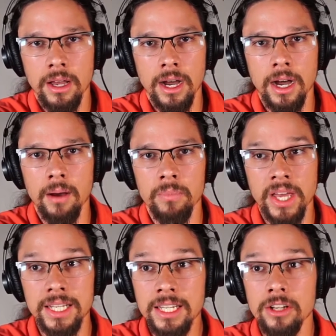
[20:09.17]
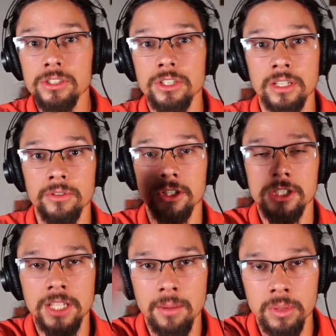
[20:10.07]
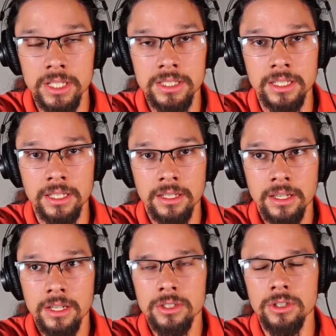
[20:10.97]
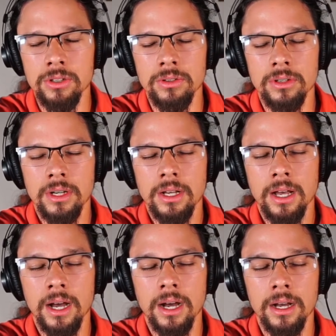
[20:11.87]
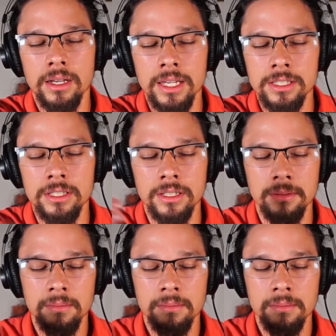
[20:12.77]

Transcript: That tells your liver to stop listening to insulin,